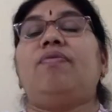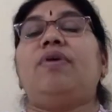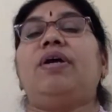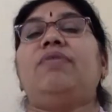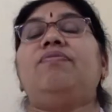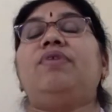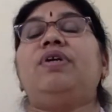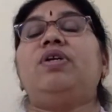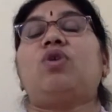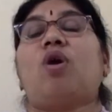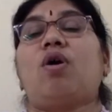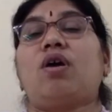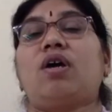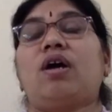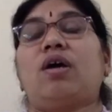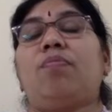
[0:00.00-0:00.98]
when we
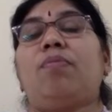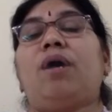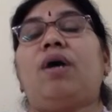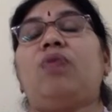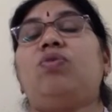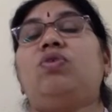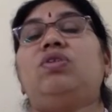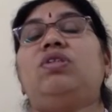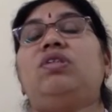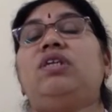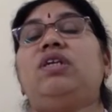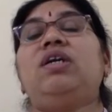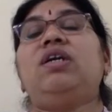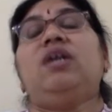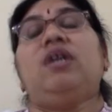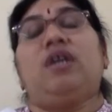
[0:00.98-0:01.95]
talk about
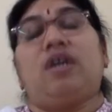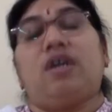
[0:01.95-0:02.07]
the